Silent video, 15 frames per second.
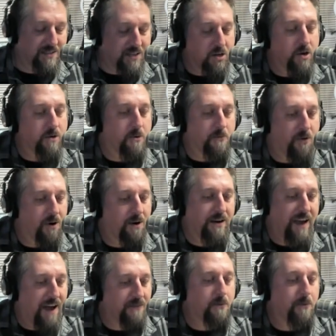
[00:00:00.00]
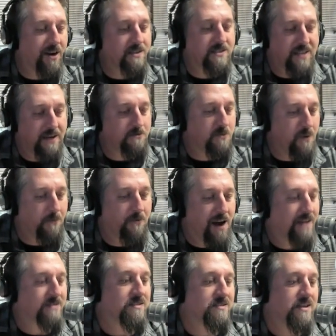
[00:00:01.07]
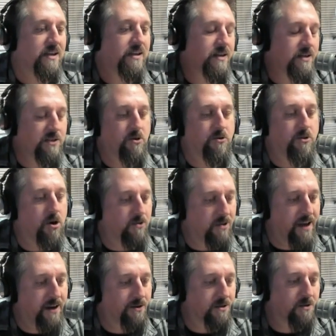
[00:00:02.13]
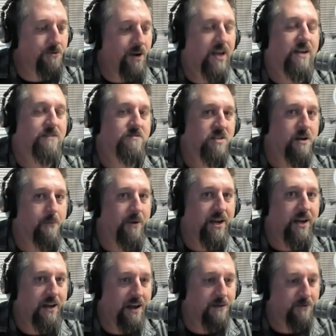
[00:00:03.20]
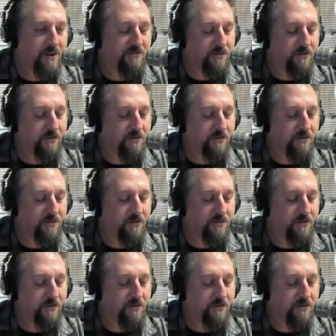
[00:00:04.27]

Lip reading: That's a good report. Everybody seems to be practicing. You'll know later in the week if somebody